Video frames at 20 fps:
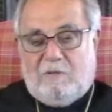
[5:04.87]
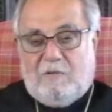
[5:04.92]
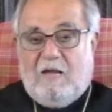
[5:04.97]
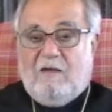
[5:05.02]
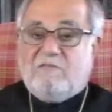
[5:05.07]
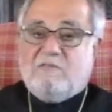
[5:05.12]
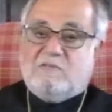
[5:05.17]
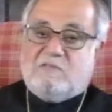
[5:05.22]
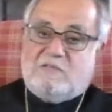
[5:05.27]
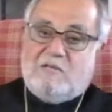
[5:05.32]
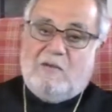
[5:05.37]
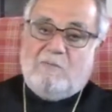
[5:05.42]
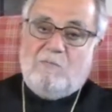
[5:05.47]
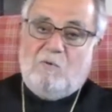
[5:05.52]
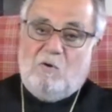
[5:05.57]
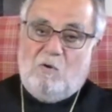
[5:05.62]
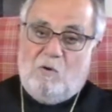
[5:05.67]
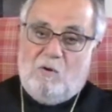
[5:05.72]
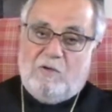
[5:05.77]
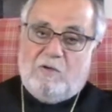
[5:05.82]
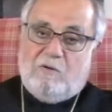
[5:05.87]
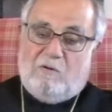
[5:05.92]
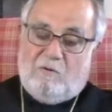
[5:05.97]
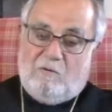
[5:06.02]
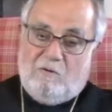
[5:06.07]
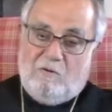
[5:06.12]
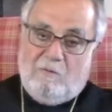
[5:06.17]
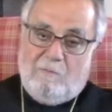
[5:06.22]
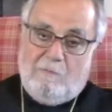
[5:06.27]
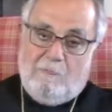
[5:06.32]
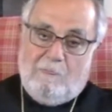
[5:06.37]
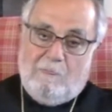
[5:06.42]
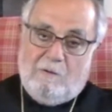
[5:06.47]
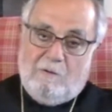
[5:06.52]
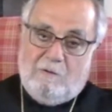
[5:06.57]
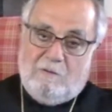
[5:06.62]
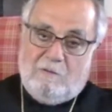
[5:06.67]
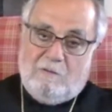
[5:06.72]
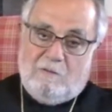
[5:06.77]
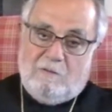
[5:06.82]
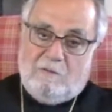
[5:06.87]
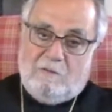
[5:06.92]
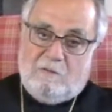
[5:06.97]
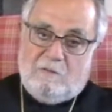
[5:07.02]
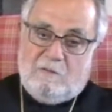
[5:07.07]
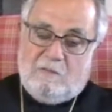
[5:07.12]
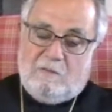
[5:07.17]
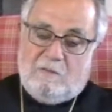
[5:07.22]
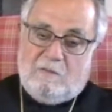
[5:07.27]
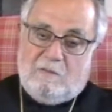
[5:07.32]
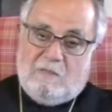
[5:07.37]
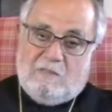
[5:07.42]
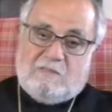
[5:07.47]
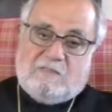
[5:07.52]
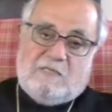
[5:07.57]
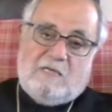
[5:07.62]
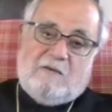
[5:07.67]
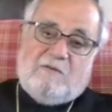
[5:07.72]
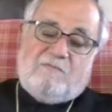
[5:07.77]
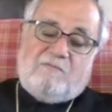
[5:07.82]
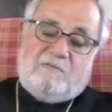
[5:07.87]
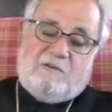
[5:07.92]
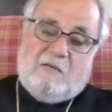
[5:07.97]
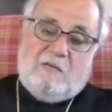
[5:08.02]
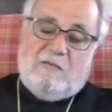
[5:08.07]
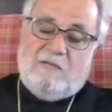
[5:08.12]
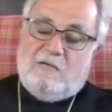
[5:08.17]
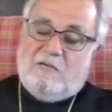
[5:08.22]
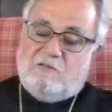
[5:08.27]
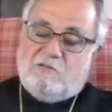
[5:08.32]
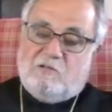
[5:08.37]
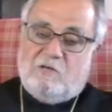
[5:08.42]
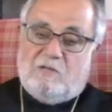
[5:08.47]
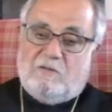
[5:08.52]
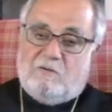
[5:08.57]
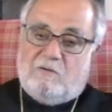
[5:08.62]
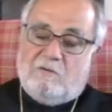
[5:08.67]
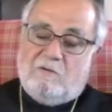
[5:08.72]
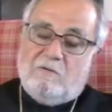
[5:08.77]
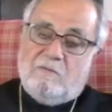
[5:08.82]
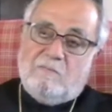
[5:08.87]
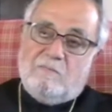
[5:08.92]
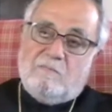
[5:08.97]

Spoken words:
and have the same lawyer instead of killing each other.